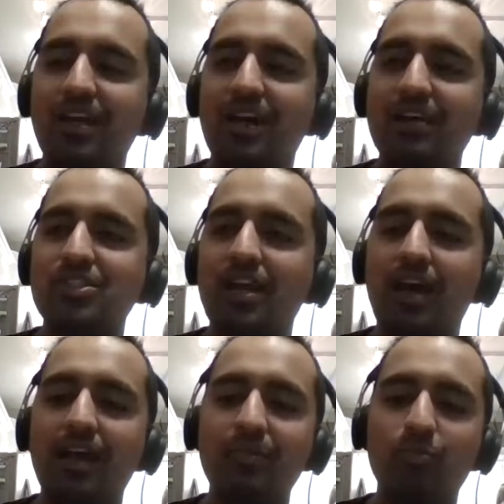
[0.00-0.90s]

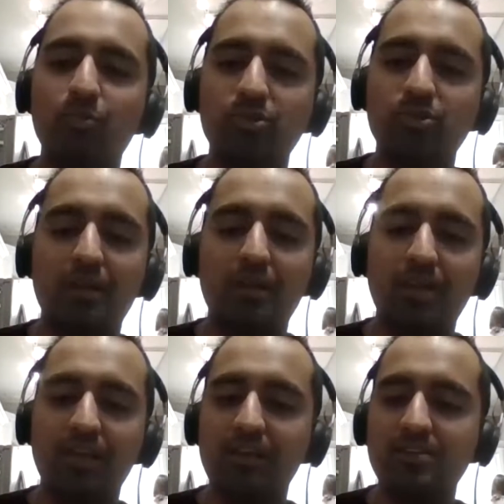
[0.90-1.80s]
I stopped
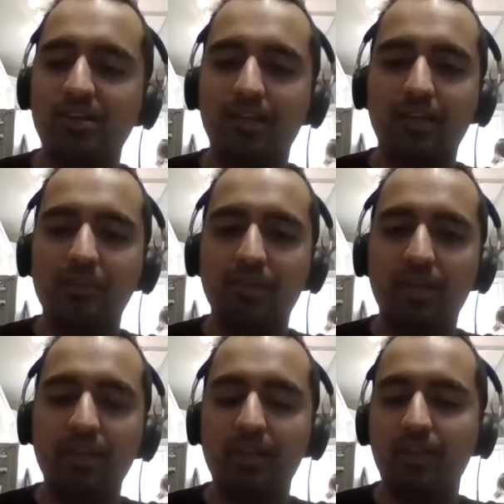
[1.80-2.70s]
playing it because the online
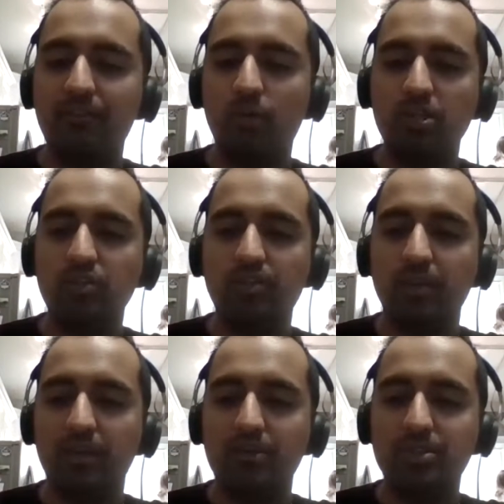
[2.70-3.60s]
play never works for
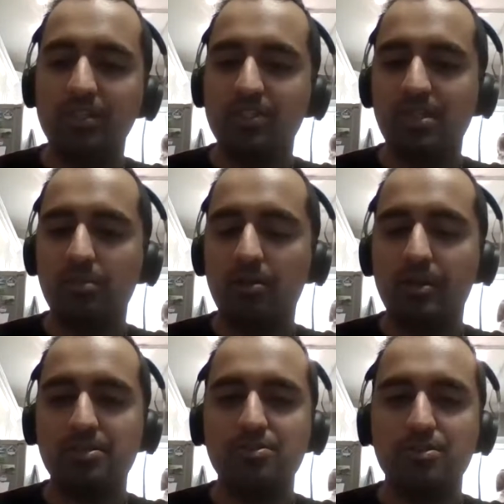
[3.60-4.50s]
me. I always get the same error
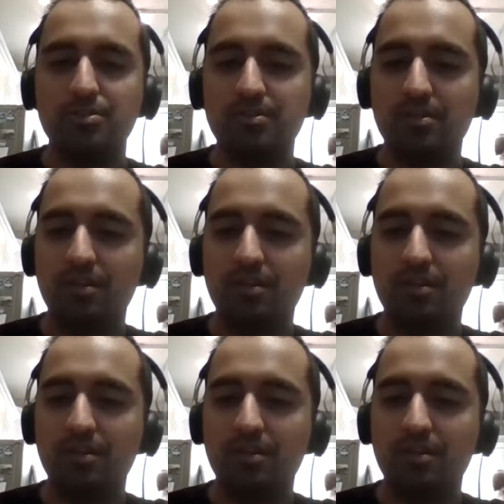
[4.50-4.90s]
messages.